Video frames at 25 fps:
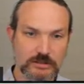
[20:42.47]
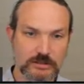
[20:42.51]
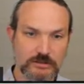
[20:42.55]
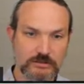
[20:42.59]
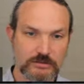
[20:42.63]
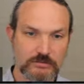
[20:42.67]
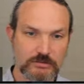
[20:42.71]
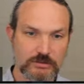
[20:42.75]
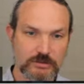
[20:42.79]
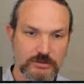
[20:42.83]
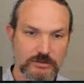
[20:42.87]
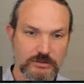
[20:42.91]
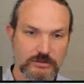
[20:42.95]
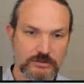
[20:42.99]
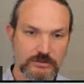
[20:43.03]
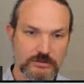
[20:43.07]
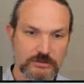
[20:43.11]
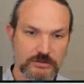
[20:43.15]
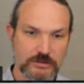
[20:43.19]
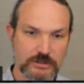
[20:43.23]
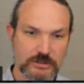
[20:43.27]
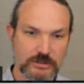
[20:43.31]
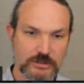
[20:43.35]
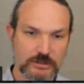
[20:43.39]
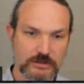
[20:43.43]
I should really
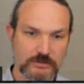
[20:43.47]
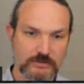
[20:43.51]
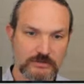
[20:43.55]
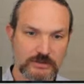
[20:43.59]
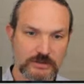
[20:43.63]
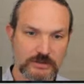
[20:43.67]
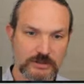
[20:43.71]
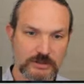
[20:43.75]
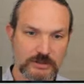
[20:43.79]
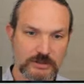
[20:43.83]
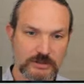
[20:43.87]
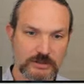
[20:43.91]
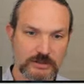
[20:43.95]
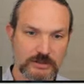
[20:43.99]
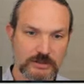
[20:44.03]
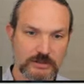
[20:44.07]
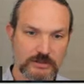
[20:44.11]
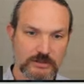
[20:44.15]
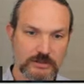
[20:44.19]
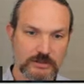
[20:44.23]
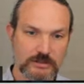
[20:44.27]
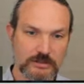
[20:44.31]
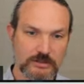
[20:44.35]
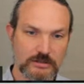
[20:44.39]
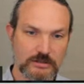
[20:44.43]
should have
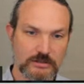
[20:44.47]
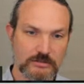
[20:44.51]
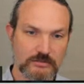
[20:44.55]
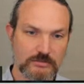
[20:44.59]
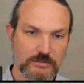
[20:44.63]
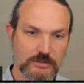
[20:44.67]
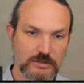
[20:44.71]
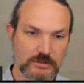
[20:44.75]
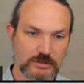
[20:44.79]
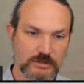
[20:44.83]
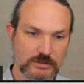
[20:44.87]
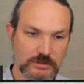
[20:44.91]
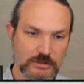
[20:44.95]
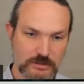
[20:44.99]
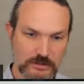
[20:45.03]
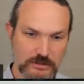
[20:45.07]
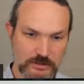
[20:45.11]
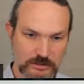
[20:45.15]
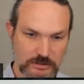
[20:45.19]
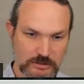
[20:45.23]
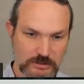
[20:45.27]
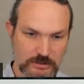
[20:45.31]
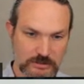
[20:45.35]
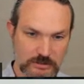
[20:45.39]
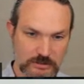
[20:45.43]
had another one of
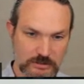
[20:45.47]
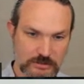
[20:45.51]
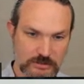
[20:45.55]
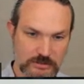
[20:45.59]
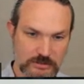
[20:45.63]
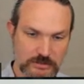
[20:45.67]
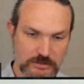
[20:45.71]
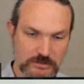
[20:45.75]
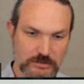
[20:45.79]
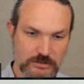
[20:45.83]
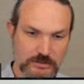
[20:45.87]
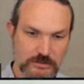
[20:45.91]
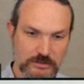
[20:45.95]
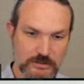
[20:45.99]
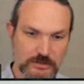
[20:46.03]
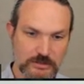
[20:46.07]
these.